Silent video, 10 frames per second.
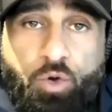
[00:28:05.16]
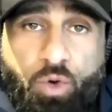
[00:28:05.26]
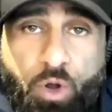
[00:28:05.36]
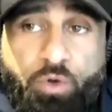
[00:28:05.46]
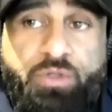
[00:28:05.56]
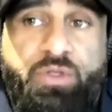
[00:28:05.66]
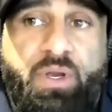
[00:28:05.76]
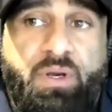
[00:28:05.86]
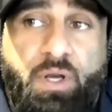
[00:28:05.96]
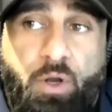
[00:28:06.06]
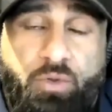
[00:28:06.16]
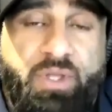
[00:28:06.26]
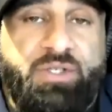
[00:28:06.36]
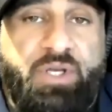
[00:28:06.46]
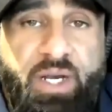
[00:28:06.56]
growth and
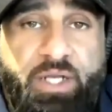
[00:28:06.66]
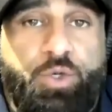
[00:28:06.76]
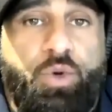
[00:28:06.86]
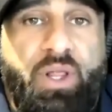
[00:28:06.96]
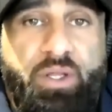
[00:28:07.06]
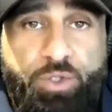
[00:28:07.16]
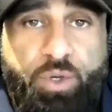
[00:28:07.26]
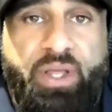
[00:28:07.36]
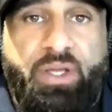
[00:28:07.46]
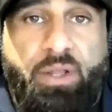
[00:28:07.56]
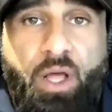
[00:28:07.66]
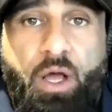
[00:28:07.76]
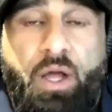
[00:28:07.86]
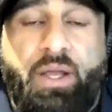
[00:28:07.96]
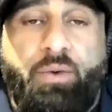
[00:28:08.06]
things are kind of trailing
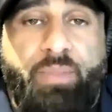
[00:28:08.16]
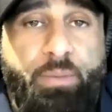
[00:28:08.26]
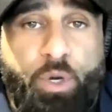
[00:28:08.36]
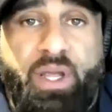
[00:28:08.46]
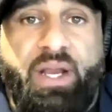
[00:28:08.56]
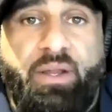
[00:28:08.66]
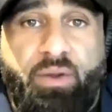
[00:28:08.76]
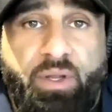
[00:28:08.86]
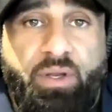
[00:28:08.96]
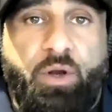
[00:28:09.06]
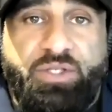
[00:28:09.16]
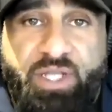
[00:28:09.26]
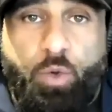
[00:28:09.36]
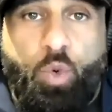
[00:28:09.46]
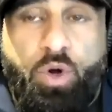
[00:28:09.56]
along and people are getting to get
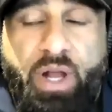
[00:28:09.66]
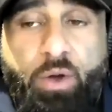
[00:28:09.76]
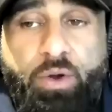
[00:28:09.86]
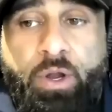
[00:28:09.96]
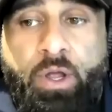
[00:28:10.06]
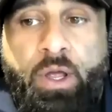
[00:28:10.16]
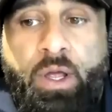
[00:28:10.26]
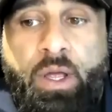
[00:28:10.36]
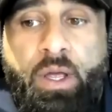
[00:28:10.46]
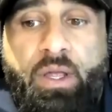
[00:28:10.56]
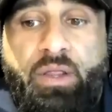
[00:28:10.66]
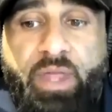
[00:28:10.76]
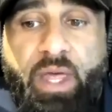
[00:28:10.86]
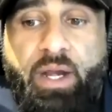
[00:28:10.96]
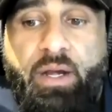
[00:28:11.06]
the word out,
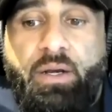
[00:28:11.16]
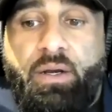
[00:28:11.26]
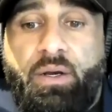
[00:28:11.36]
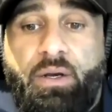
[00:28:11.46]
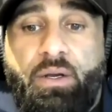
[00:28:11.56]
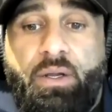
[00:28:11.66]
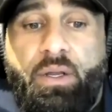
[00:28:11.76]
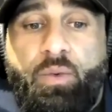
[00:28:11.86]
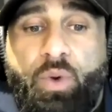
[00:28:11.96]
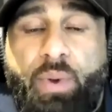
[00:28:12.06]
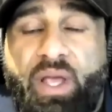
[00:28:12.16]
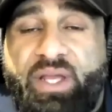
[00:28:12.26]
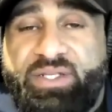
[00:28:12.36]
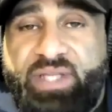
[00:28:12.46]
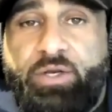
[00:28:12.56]
then we're probably going
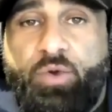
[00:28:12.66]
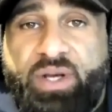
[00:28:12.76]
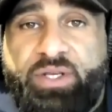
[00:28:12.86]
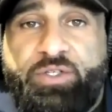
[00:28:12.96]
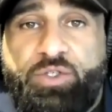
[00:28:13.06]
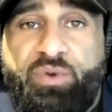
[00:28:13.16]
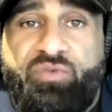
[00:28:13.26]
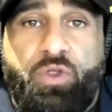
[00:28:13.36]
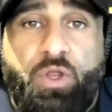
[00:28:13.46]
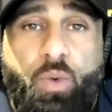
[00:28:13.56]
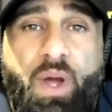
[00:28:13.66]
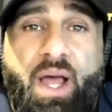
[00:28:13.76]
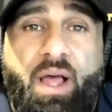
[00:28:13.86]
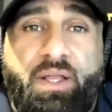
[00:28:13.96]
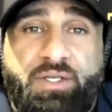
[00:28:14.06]
to stay direct to consumer for a little
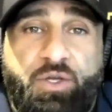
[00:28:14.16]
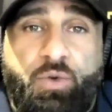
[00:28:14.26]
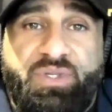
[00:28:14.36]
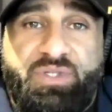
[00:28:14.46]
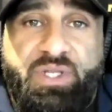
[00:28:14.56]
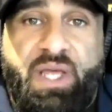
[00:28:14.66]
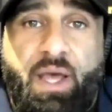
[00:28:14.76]
while until we see